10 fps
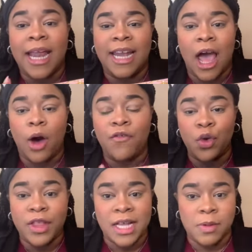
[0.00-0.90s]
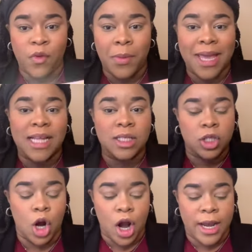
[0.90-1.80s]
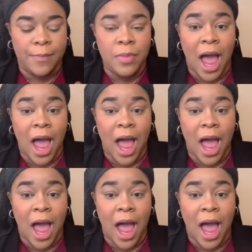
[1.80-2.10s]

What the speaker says: Now, a few things before we get started.